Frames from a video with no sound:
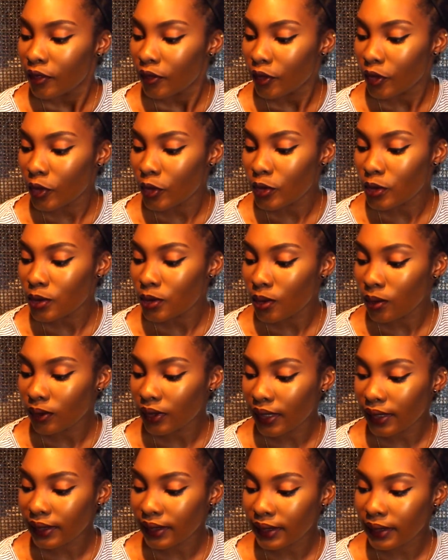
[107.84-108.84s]
For those who don't
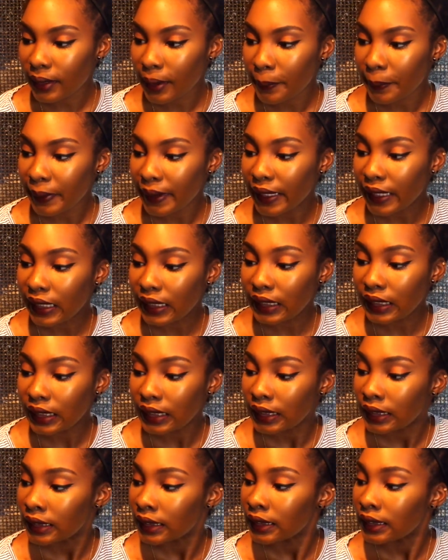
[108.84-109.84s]
like the clumping,
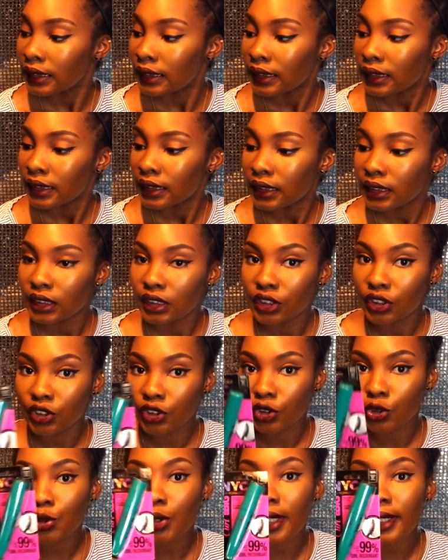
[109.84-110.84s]
you
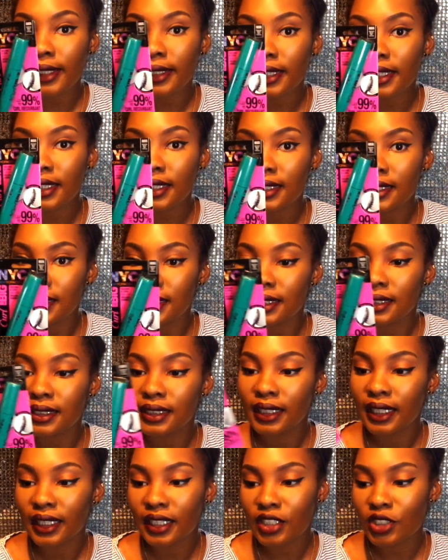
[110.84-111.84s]
should try this.
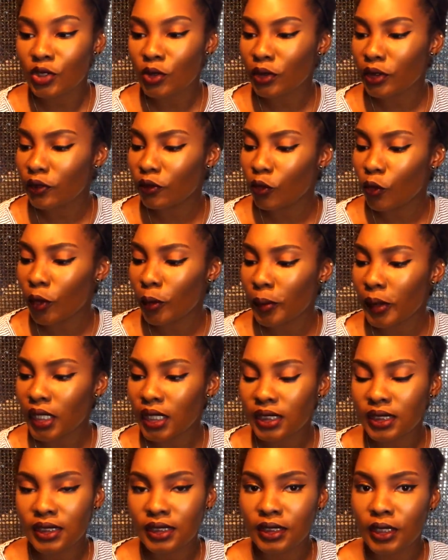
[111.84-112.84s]
And it's only
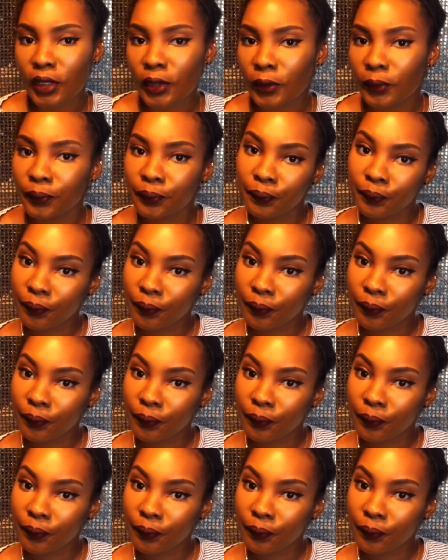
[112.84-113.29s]
$4, so.